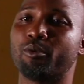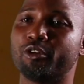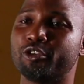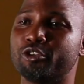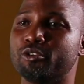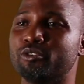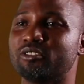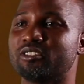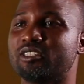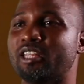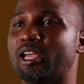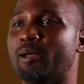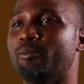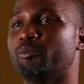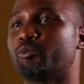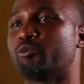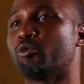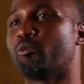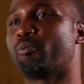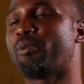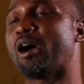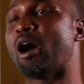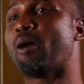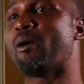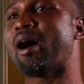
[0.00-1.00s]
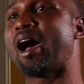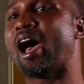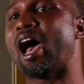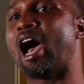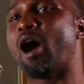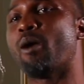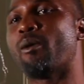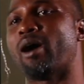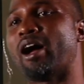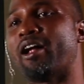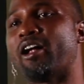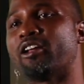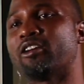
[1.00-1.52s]
we use them to power
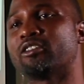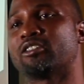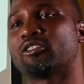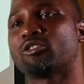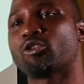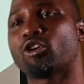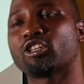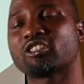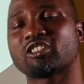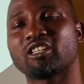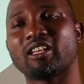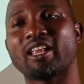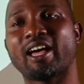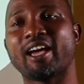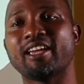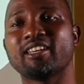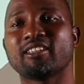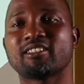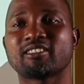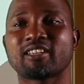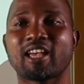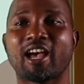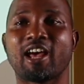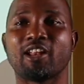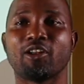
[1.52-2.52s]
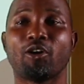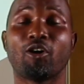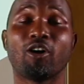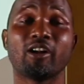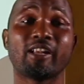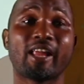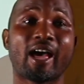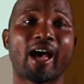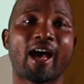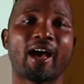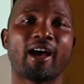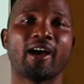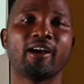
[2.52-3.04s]
our torchlights and
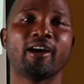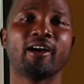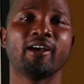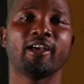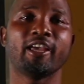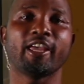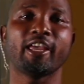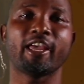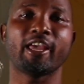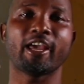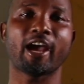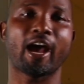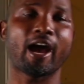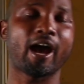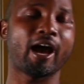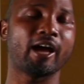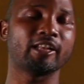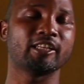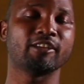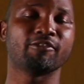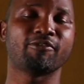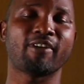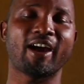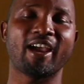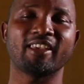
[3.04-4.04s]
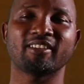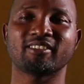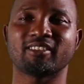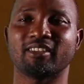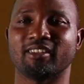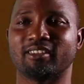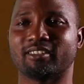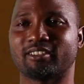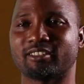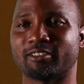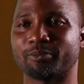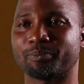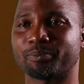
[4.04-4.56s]
other
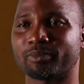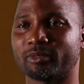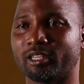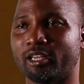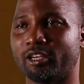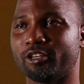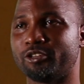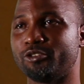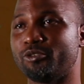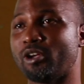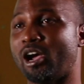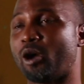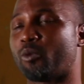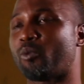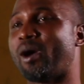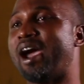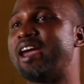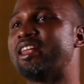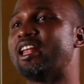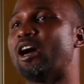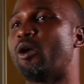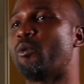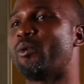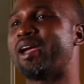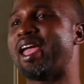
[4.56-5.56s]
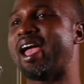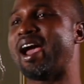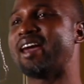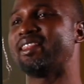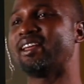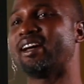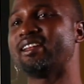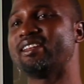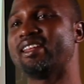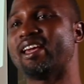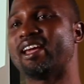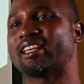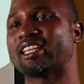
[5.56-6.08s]
devices. You are quite aware
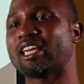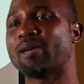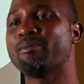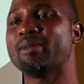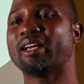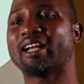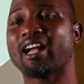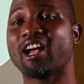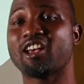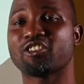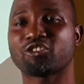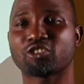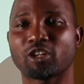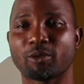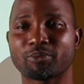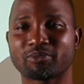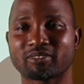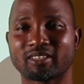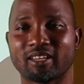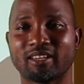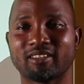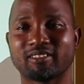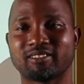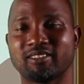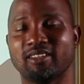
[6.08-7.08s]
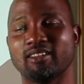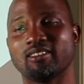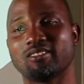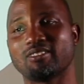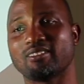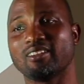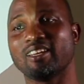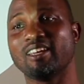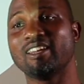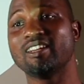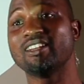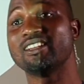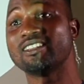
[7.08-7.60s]
that there are chemical
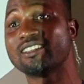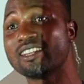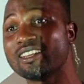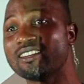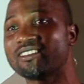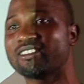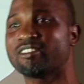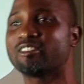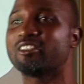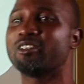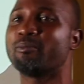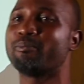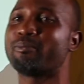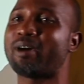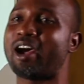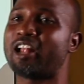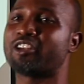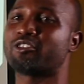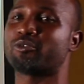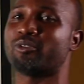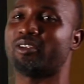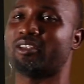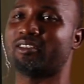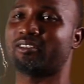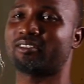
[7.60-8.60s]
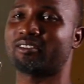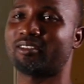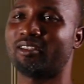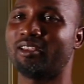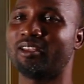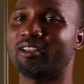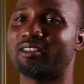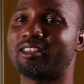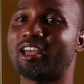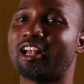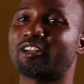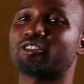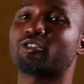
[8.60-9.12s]
substances in these batteries
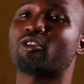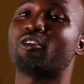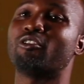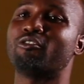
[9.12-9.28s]
that